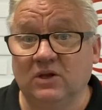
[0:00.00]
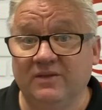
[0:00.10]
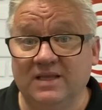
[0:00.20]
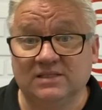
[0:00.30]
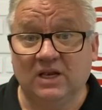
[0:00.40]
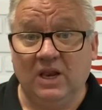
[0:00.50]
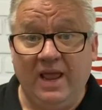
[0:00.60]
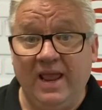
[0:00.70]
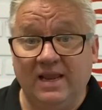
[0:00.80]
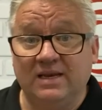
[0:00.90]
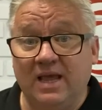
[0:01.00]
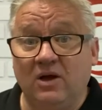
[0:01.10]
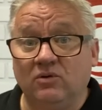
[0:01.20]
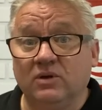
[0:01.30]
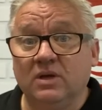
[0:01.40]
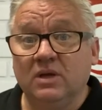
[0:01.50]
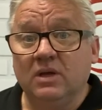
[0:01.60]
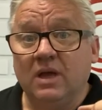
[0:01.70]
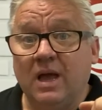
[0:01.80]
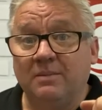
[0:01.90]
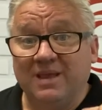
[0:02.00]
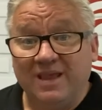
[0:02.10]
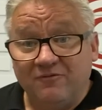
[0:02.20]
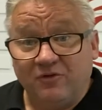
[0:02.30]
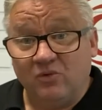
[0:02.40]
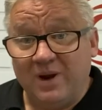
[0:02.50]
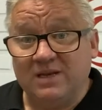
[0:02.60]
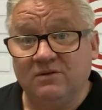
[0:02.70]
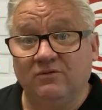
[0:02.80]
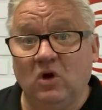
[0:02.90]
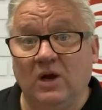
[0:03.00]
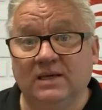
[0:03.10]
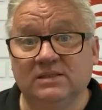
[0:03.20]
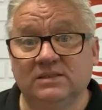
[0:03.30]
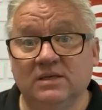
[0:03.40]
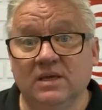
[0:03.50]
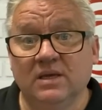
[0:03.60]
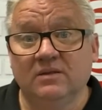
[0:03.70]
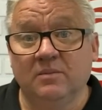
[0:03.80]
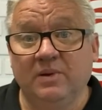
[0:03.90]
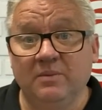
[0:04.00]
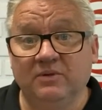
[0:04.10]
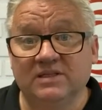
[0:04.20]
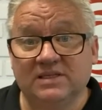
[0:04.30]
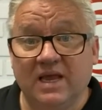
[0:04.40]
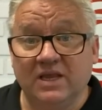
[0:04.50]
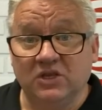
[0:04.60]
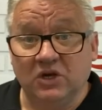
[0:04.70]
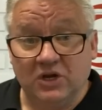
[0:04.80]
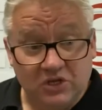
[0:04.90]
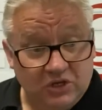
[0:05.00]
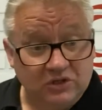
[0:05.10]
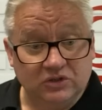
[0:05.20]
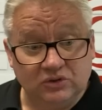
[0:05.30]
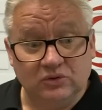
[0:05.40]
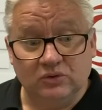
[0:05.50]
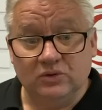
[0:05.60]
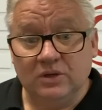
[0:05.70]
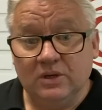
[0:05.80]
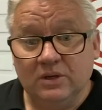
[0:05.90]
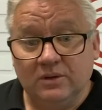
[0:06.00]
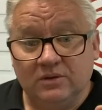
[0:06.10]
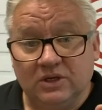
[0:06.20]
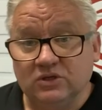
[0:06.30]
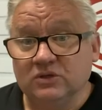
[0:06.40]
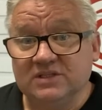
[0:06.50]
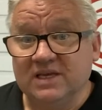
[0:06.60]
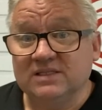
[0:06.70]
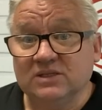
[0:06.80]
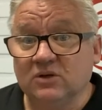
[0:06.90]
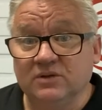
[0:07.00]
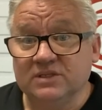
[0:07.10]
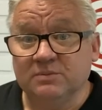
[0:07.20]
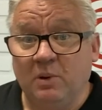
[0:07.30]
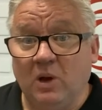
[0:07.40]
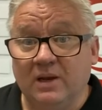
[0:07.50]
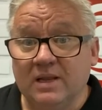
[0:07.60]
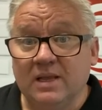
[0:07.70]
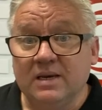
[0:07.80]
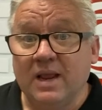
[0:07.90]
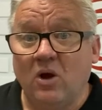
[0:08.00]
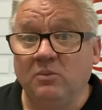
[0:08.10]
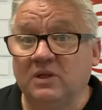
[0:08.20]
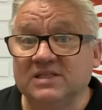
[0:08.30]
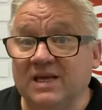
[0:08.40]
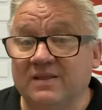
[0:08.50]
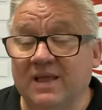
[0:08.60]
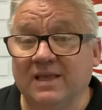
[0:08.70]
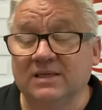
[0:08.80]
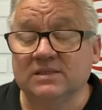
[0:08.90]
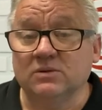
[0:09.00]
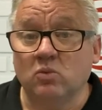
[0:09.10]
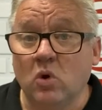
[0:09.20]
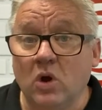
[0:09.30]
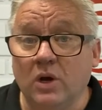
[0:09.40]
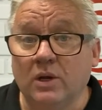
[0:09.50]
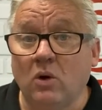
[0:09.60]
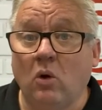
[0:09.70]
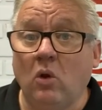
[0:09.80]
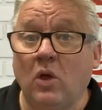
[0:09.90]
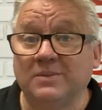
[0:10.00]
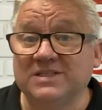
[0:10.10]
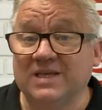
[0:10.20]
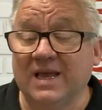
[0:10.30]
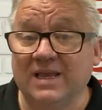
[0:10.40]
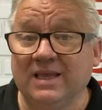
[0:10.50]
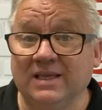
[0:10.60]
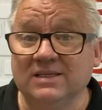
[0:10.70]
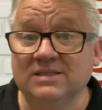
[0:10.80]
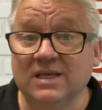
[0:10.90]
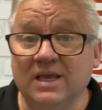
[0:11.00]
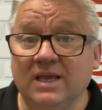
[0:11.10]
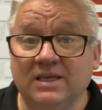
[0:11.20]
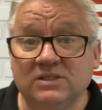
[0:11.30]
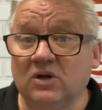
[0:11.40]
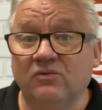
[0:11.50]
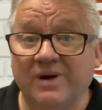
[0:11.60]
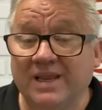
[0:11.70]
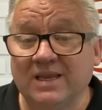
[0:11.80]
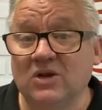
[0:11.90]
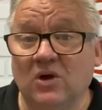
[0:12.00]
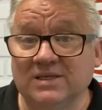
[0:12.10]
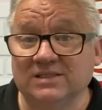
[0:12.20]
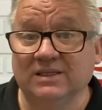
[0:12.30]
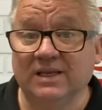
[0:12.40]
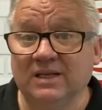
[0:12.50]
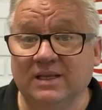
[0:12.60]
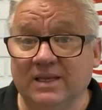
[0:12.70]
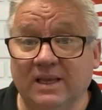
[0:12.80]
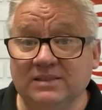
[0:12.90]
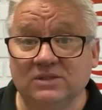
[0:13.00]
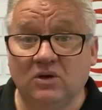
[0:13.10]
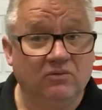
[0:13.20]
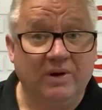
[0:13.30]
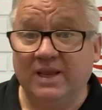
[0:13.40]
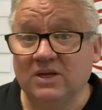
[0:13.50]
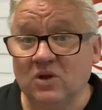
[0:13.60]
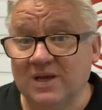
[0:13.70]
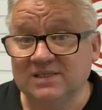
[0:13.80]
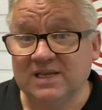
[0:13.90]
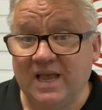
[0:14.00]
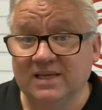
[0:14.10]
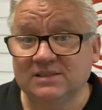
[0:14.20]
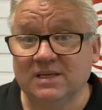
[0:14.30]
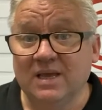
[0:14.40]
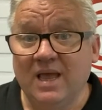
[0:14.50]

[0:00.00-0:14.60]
like there's a handheld infrared device that people are saying, you can do testing on the spot. Now, I'm not saying that gun doesn't work. All I'm saying is it's not recognised legally. It's not recognised as